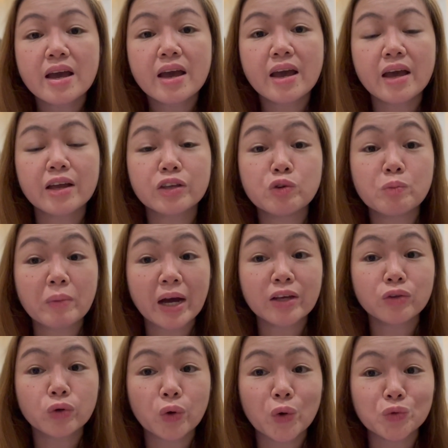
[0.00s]
and you
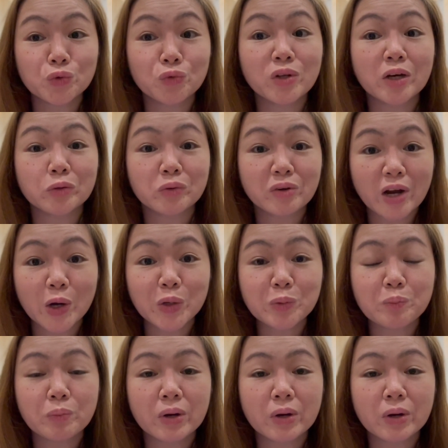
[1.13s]
might go through that route,